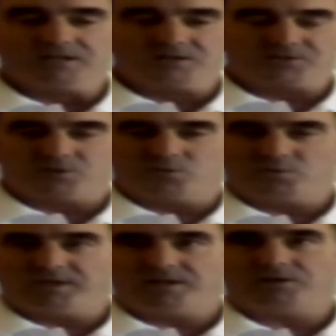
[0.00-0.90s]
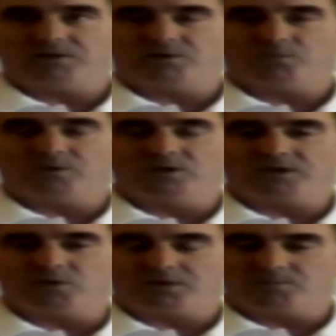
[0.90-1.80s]
So we, we
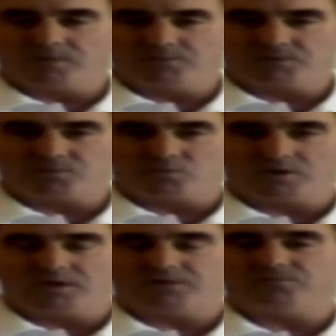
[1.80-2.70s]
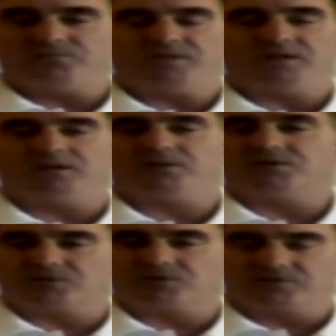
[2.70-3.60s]
look at what the members want via
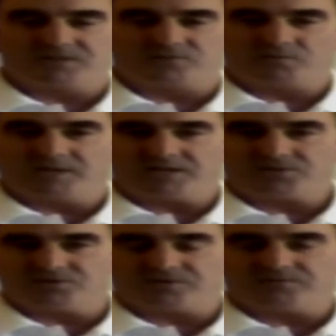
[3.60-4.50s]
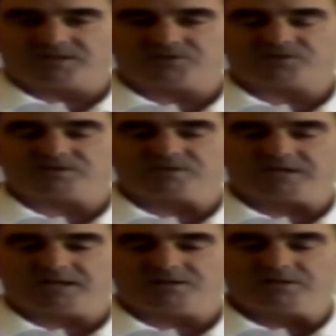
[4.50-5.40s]
the surveys from last year's convention,
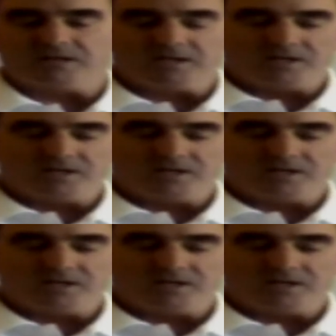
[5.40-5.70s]
and